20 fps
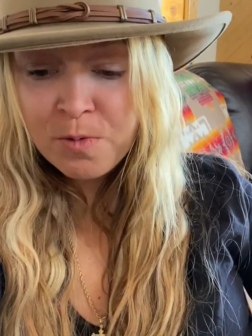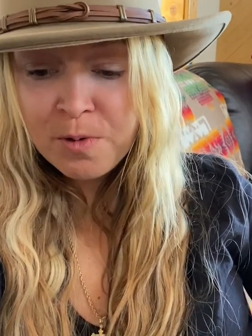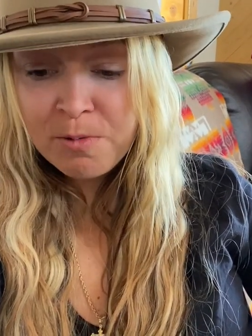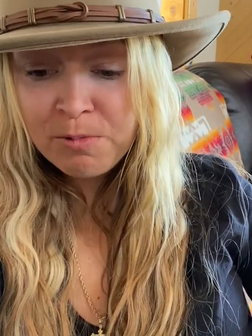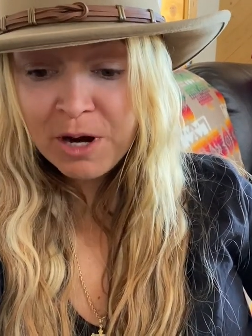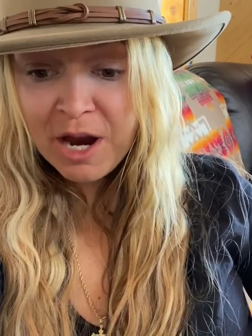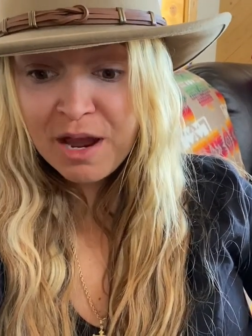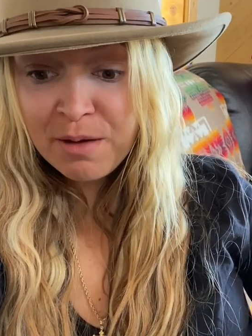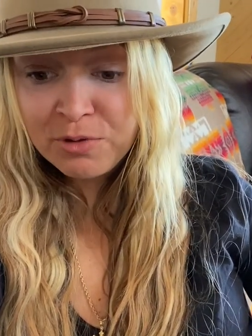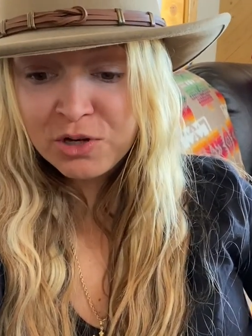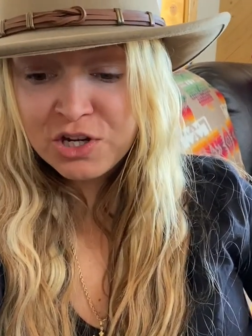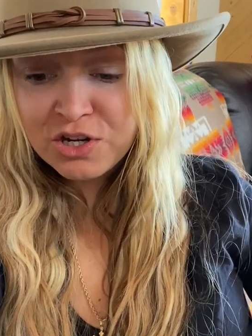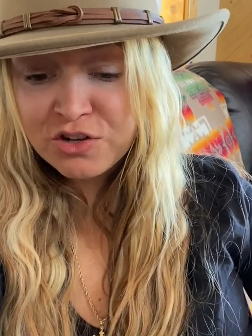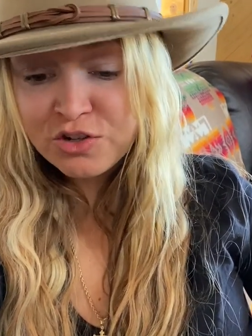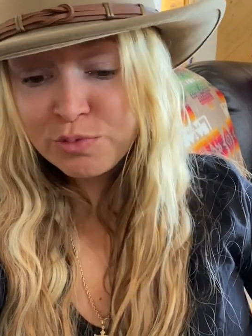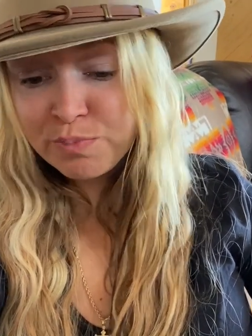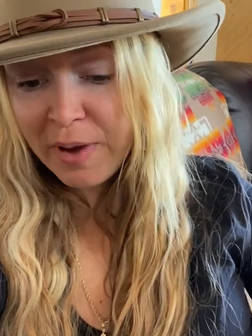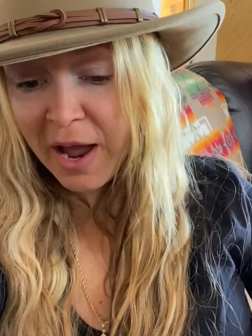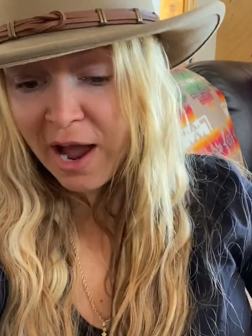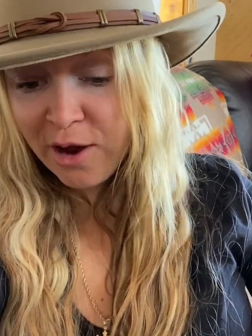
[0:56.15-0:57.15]
We were able to
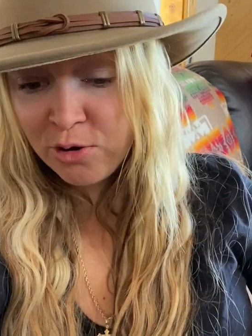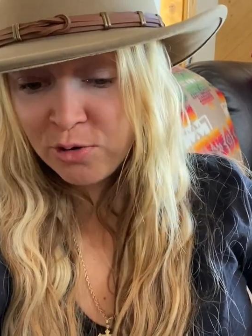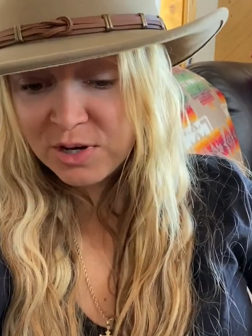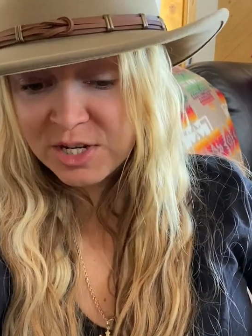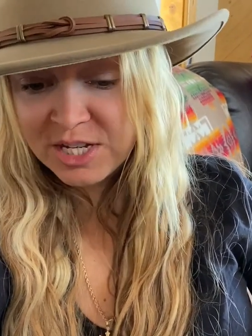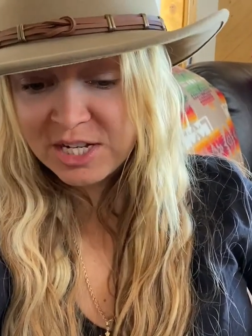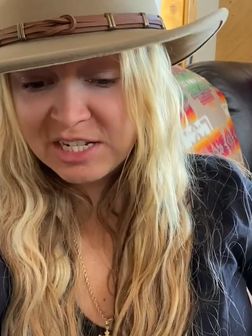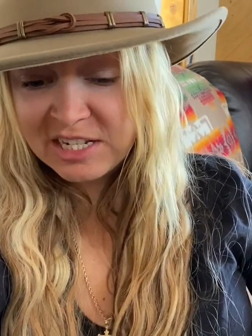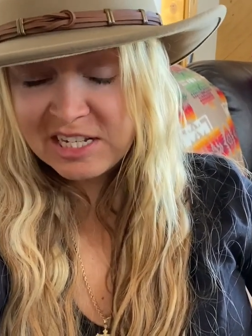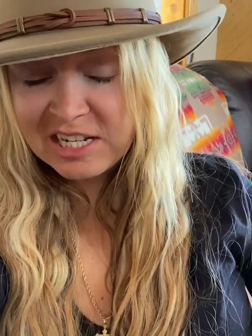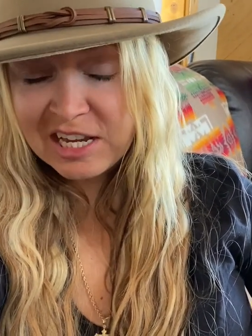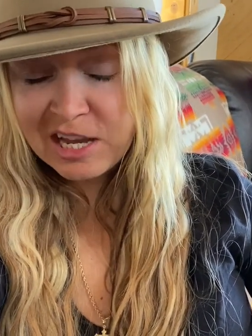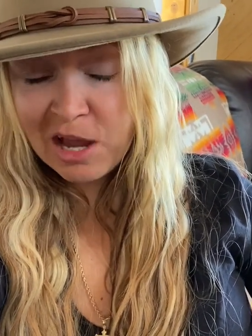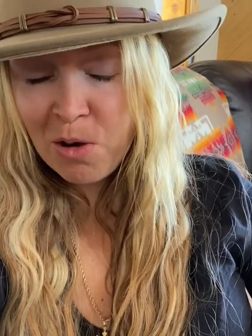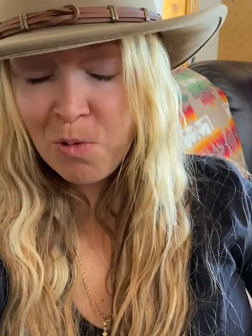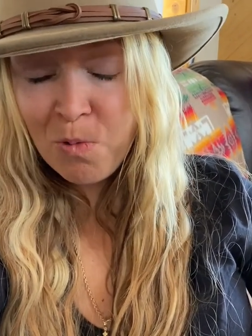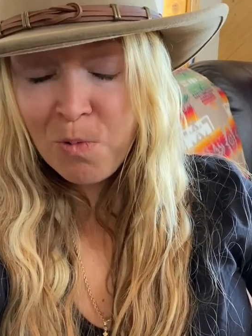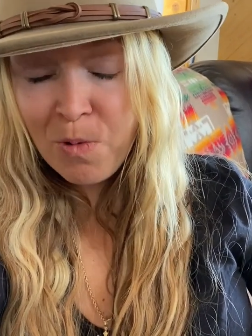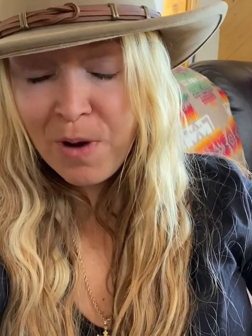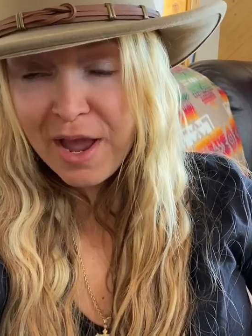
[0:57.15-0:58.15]
use pack horses to
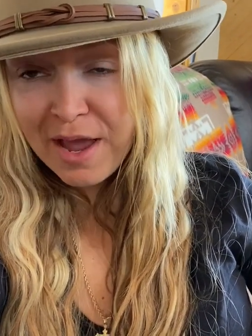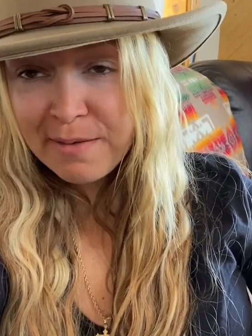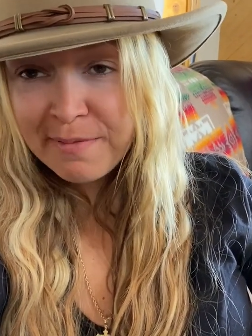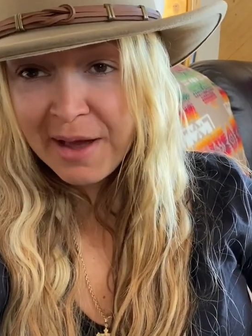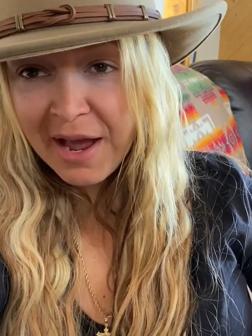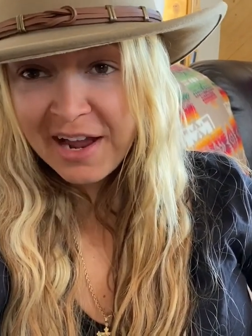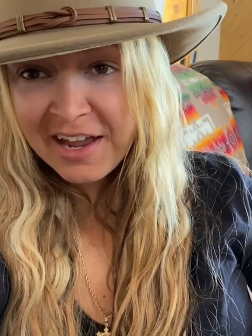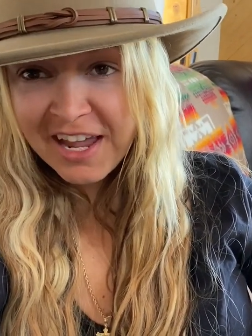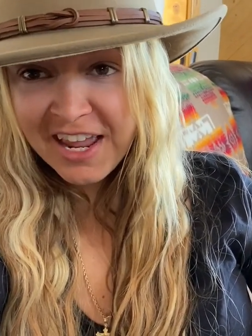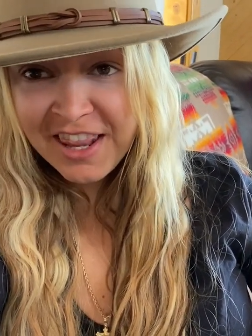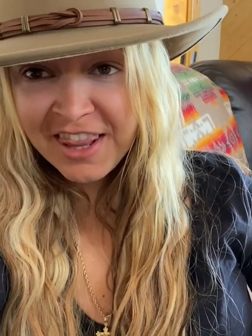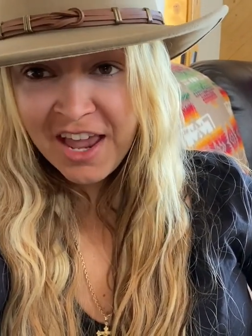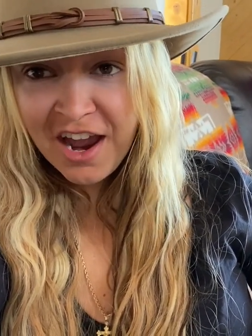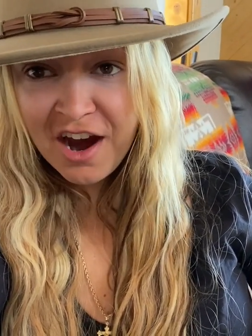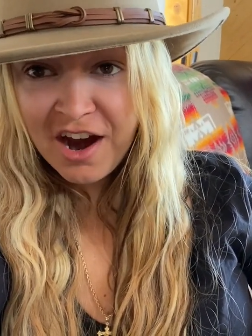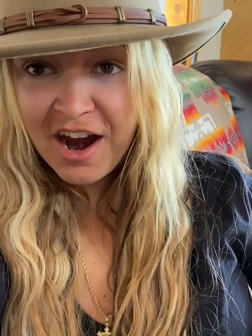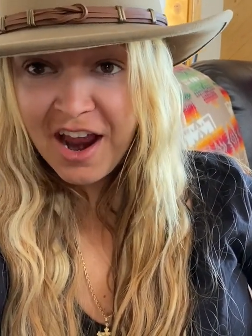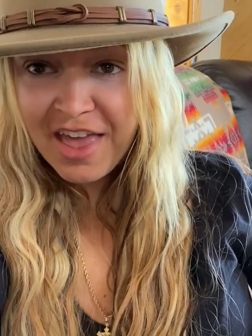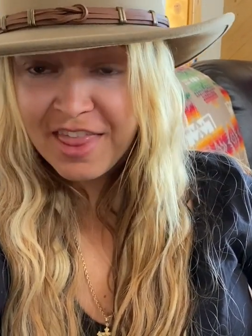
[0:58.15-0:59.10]
get way back in there,